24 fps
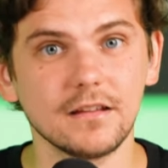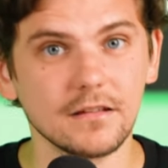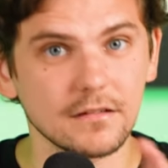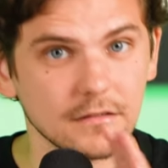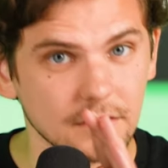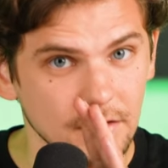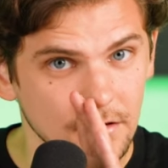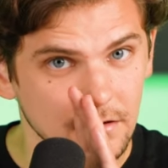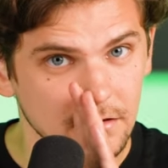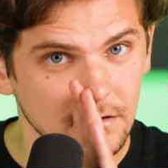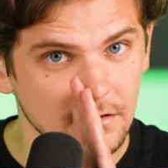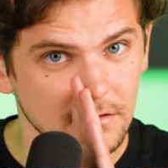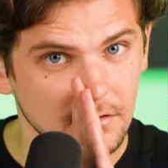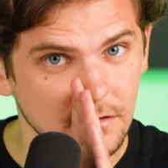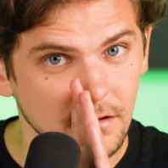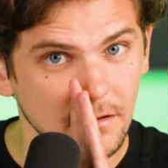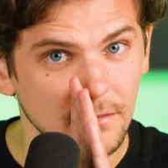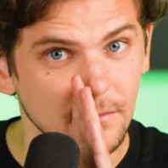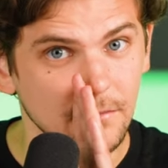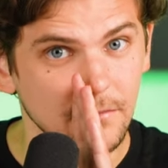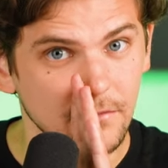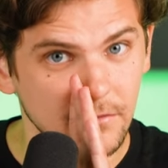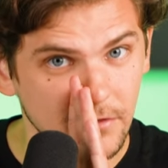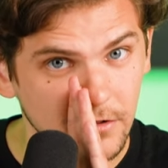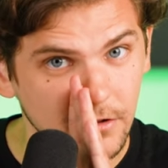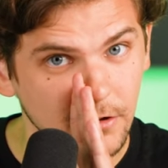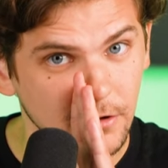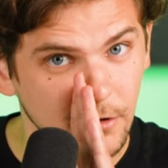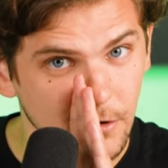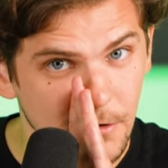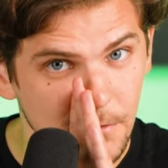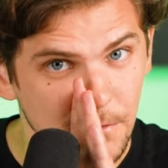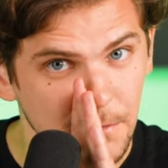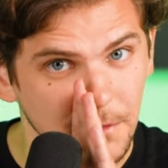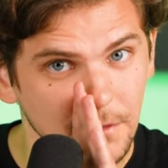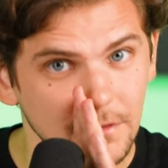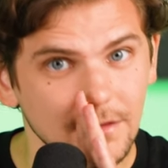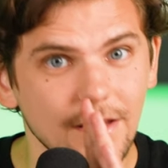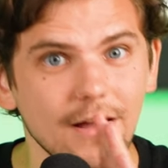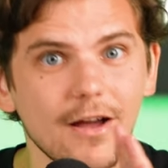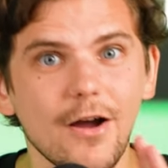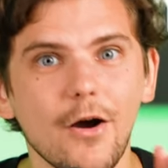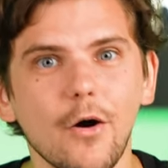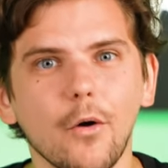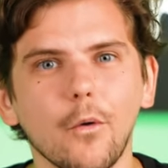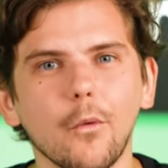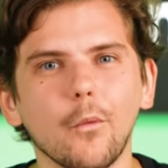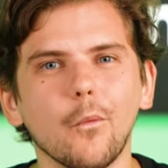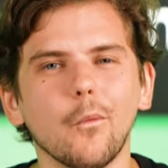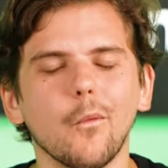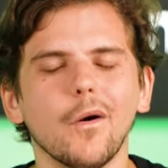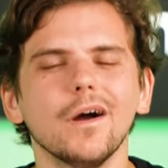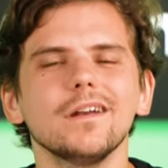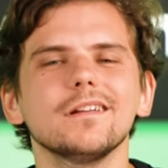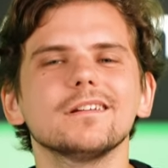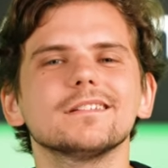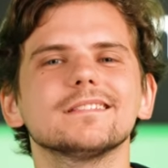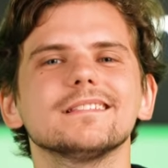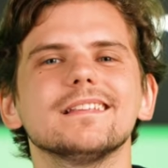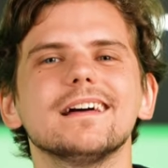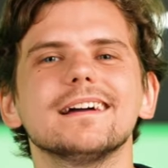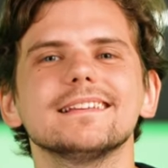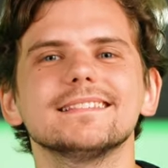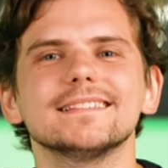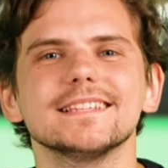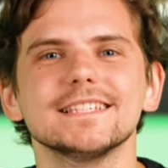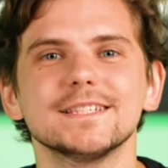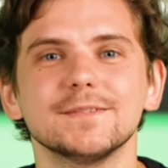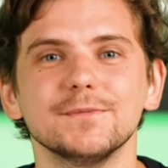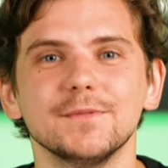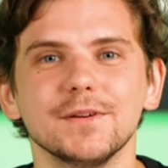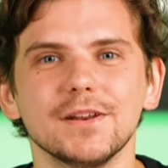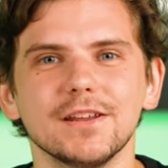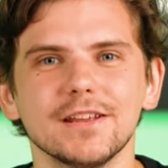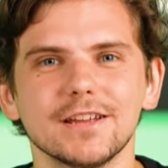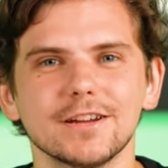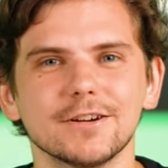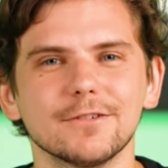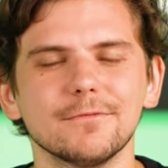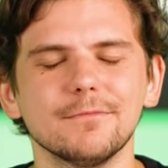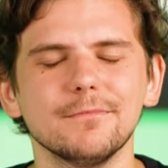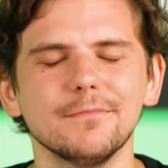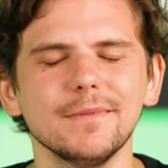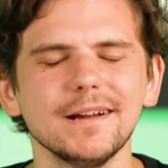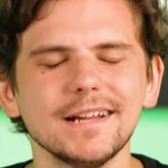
yes, I'm very humble, why not like this video